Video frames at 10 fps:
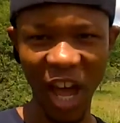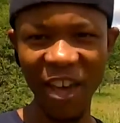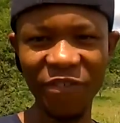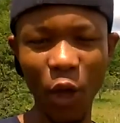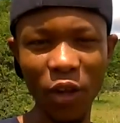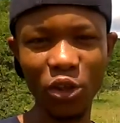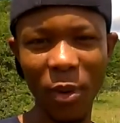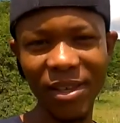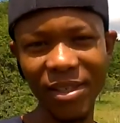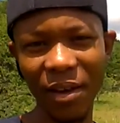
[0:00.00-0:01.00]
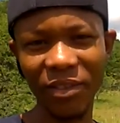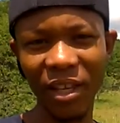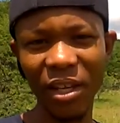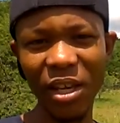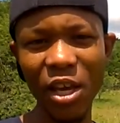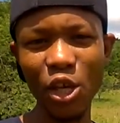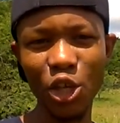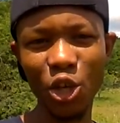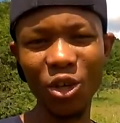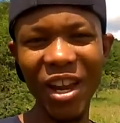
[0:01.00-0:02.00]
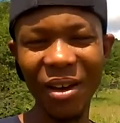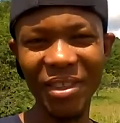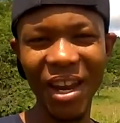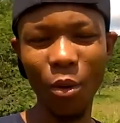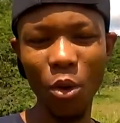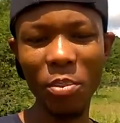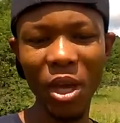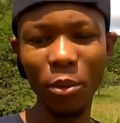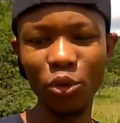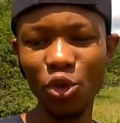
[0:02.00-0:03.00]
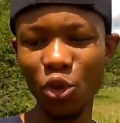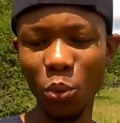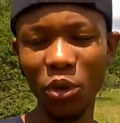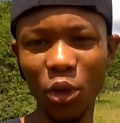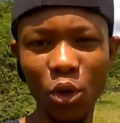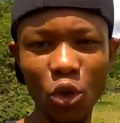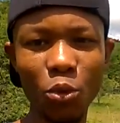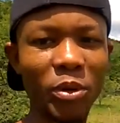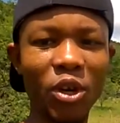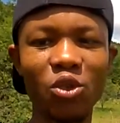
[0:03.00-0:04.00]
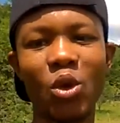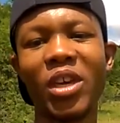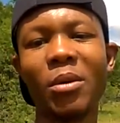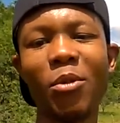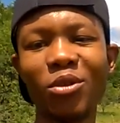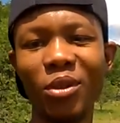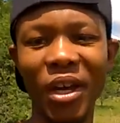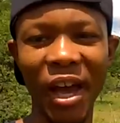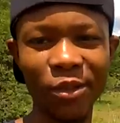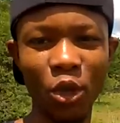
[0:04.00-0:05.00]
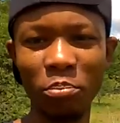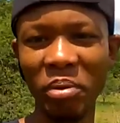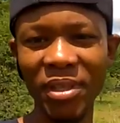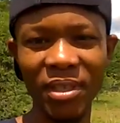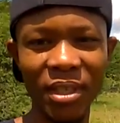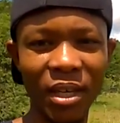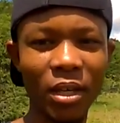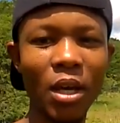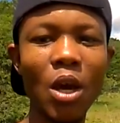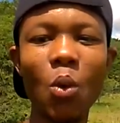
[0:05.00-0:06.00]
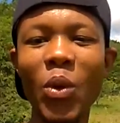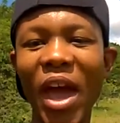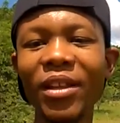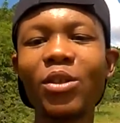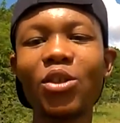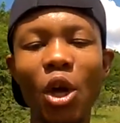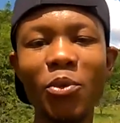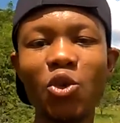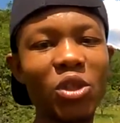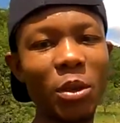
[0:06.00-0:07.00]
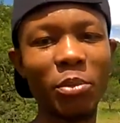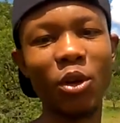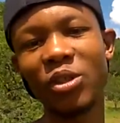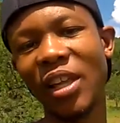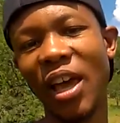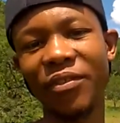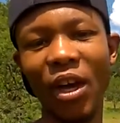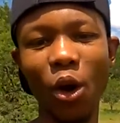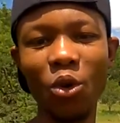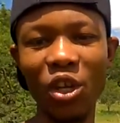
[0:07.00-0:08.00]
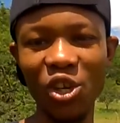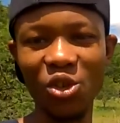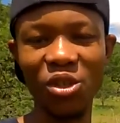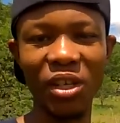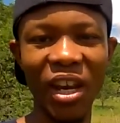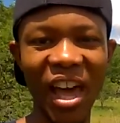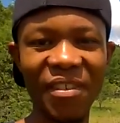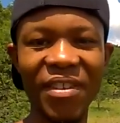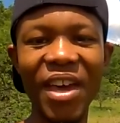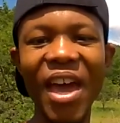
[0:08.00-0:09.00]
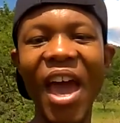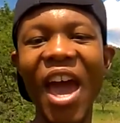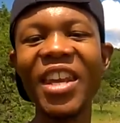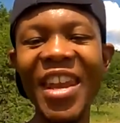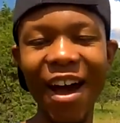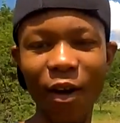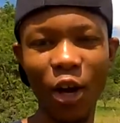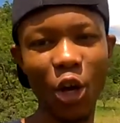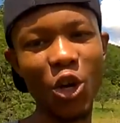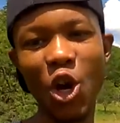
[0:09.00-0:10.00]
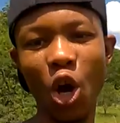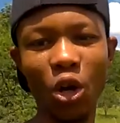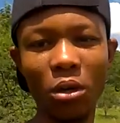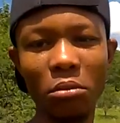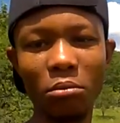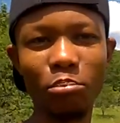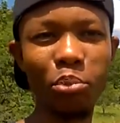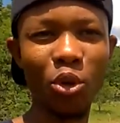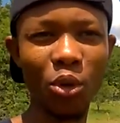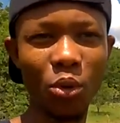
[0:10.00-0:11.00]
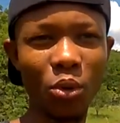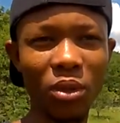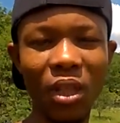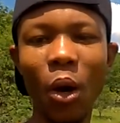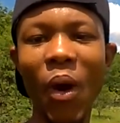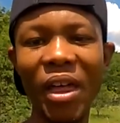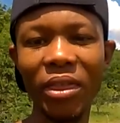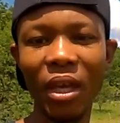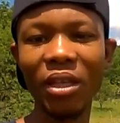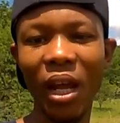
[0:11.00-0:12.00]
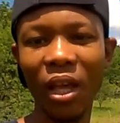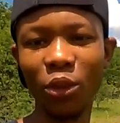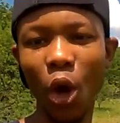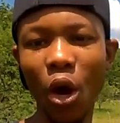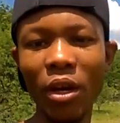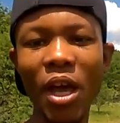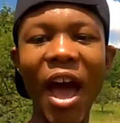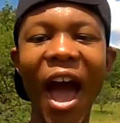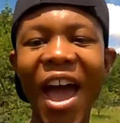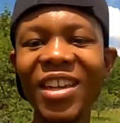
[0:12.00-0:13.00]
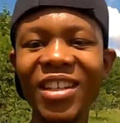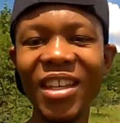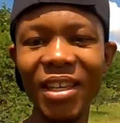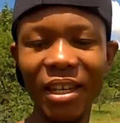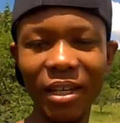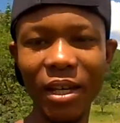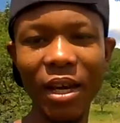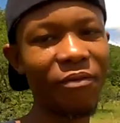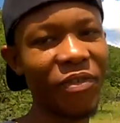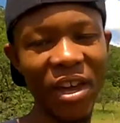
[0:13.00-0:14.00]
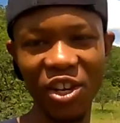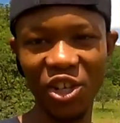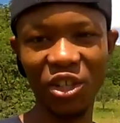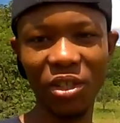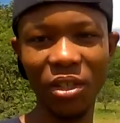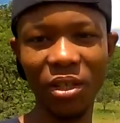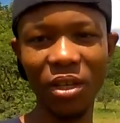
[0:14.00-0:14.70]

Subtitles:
I thought to myself that, now that I won't be able to shoot with a crew because, okay, most of the guys got busy and we had to stop shooting because they have their own issues in life. And now I got a knock. The one thing that I thought I needed vanished.